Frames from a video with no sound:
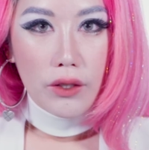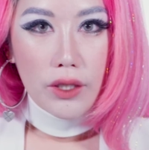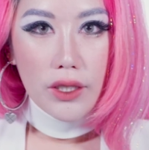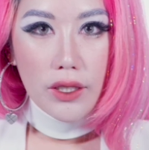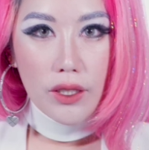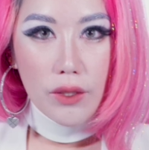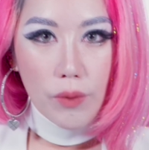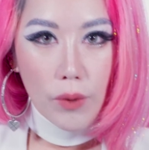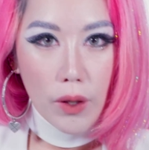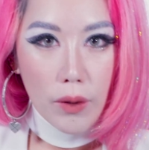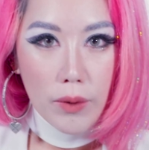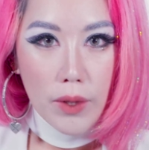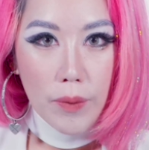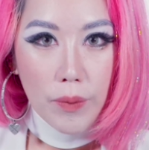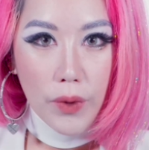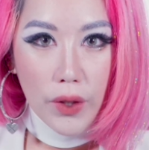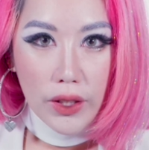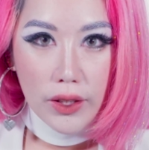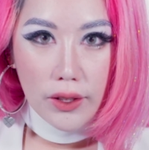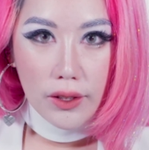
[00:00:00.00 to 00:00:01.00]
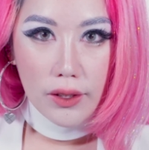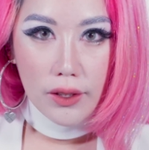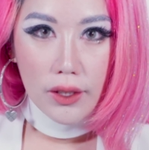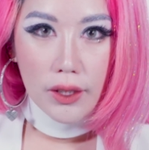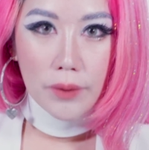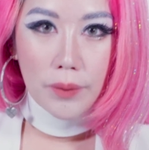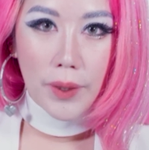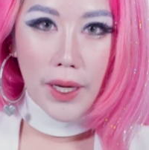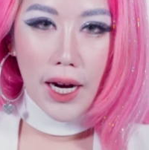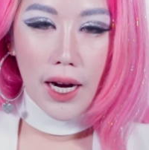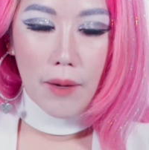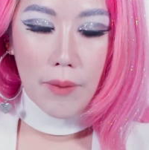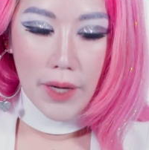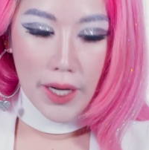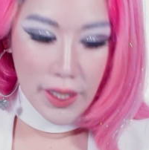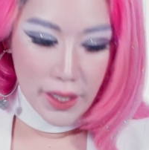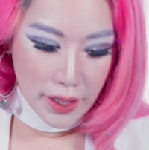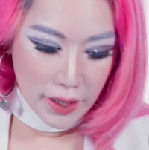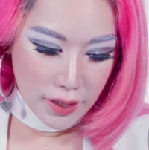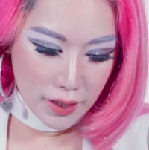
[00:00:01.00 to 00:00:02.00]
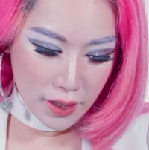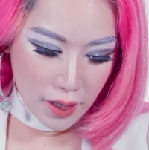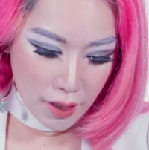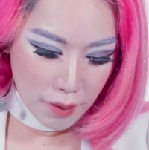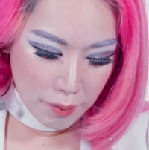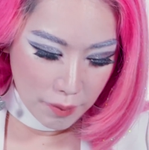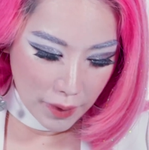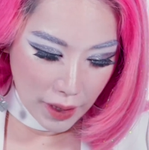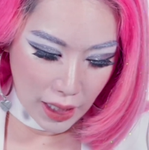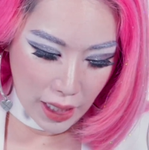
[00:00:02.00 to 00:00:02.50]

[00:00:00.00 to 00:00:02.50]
This is probably poisonous, but I'm adding some